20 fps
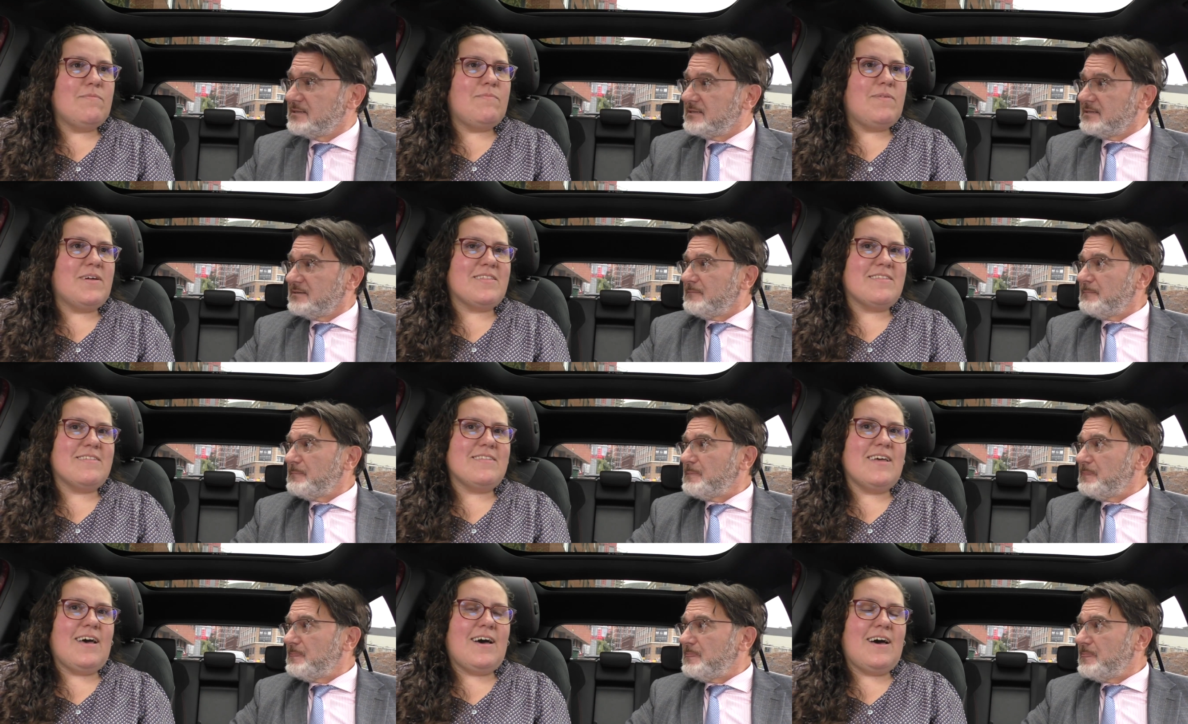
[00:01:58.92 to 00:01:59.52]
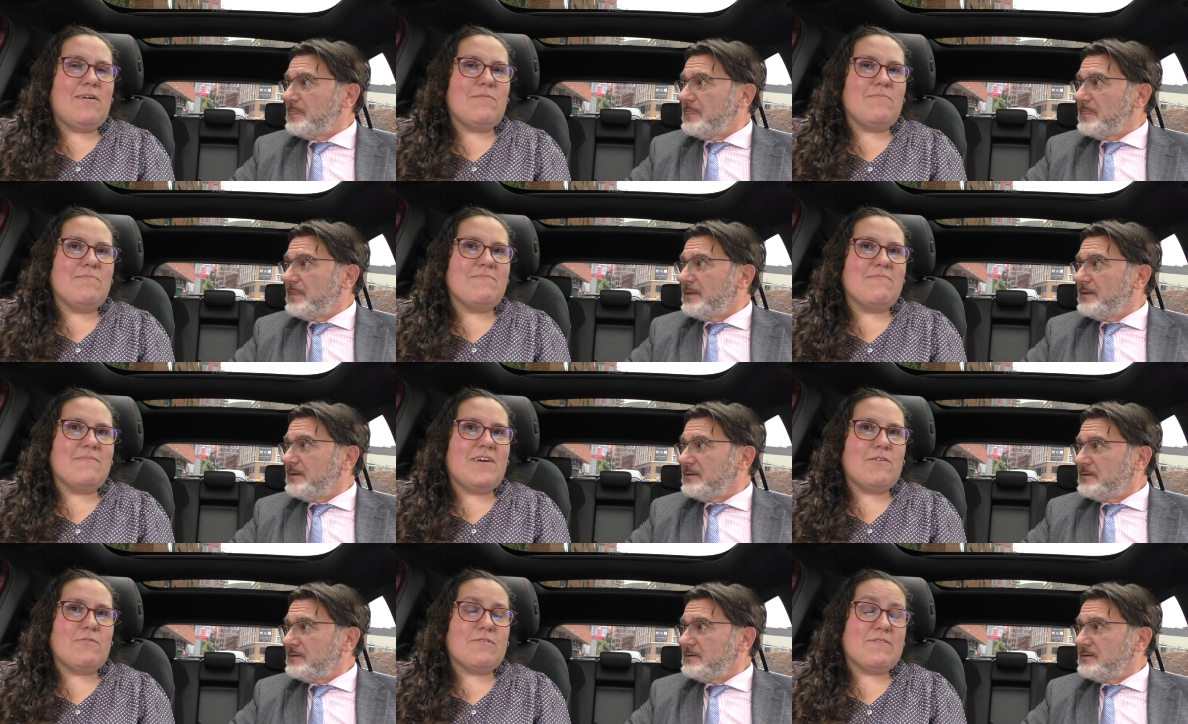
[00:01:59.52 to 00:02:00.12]
Speaker 1: But
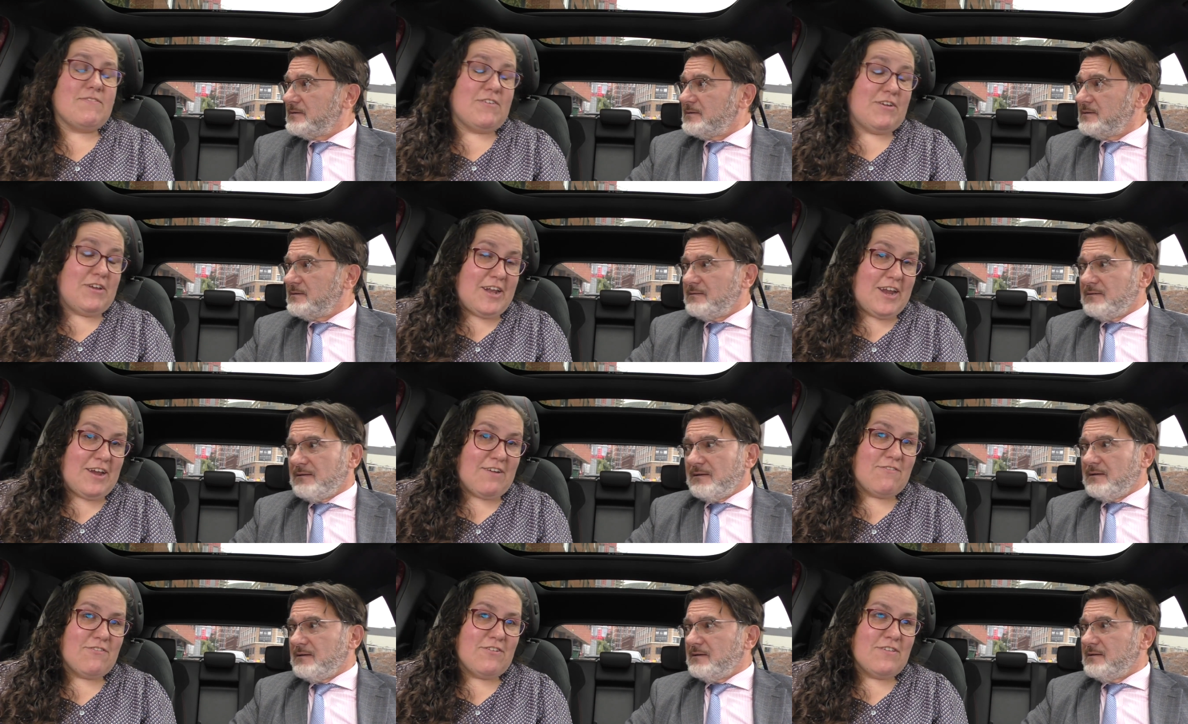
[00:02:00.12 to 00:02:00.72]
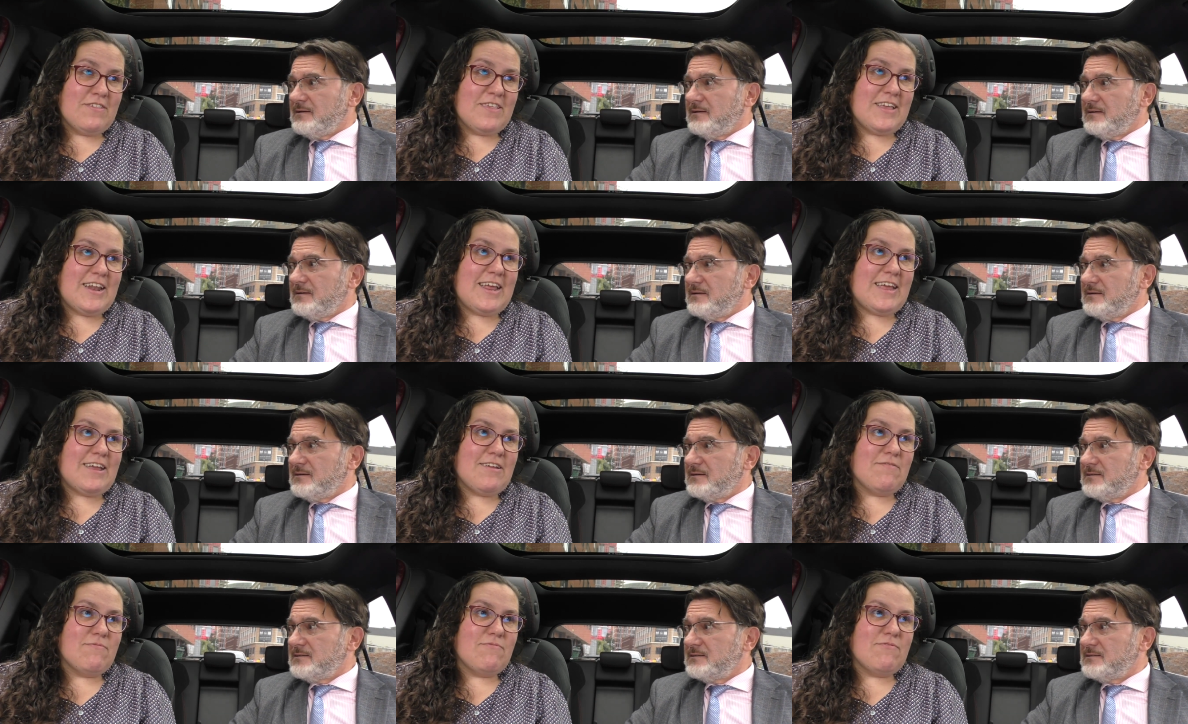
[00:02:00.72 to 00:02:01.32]
um, I was very nervous, and
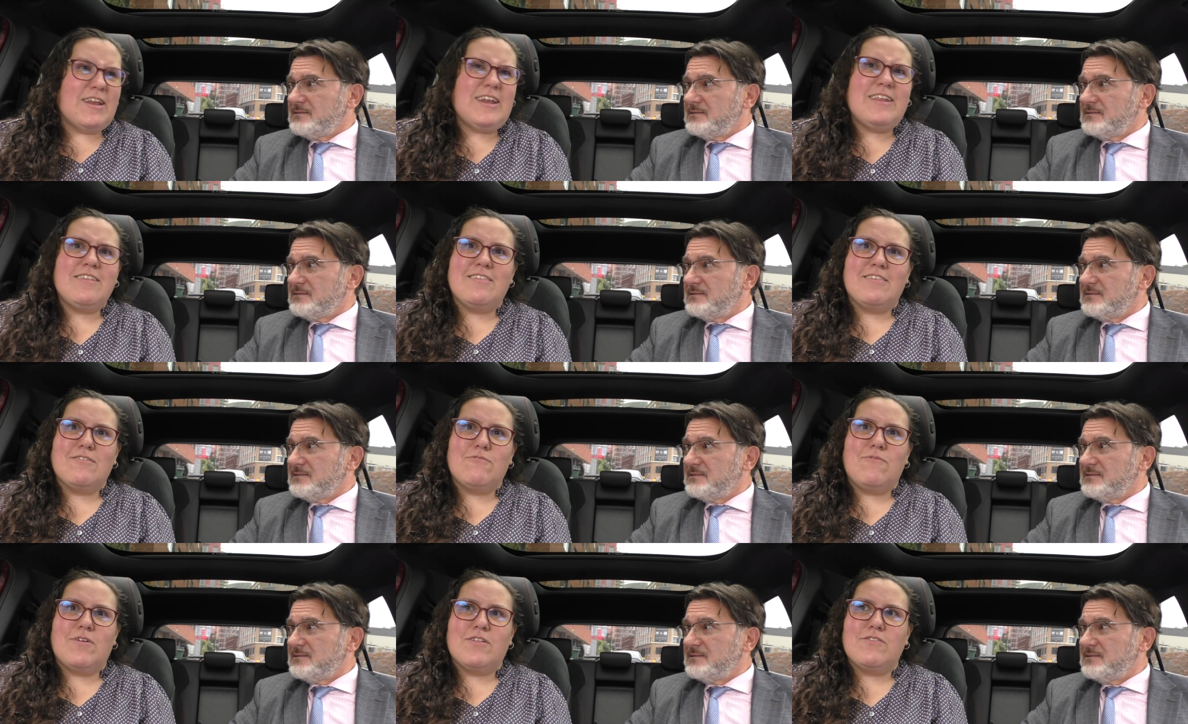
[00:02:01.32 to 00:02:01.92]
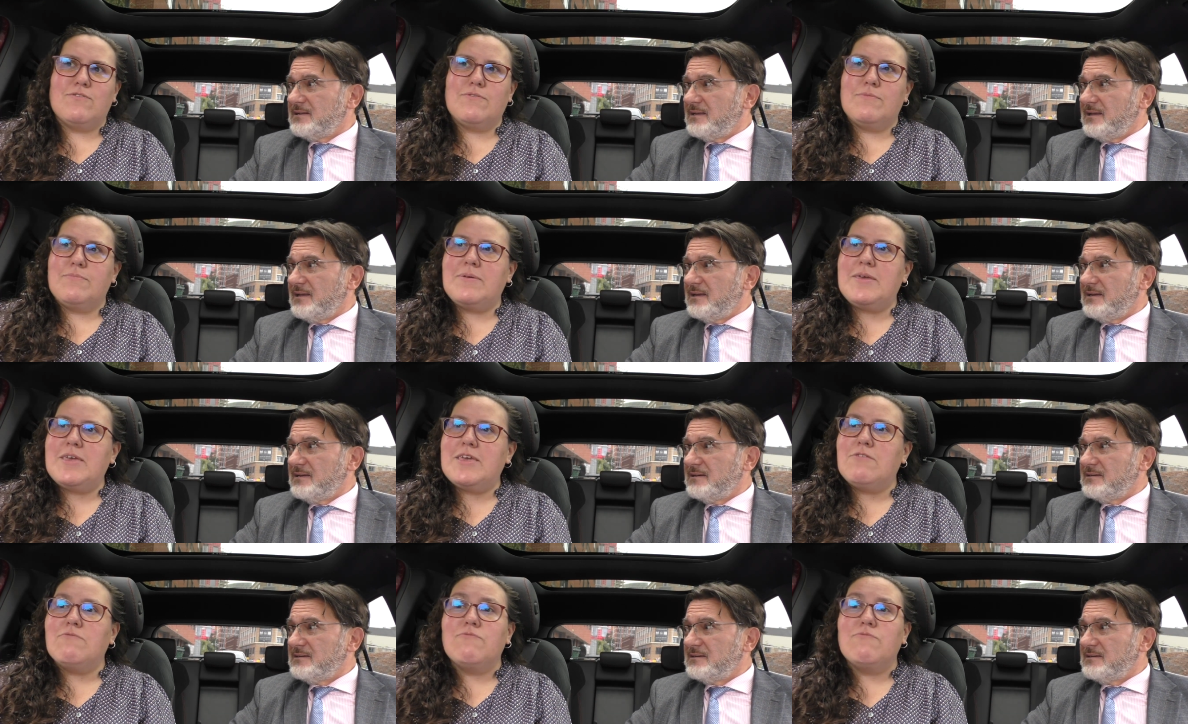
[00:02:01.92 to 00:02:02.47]
I really didn't want to be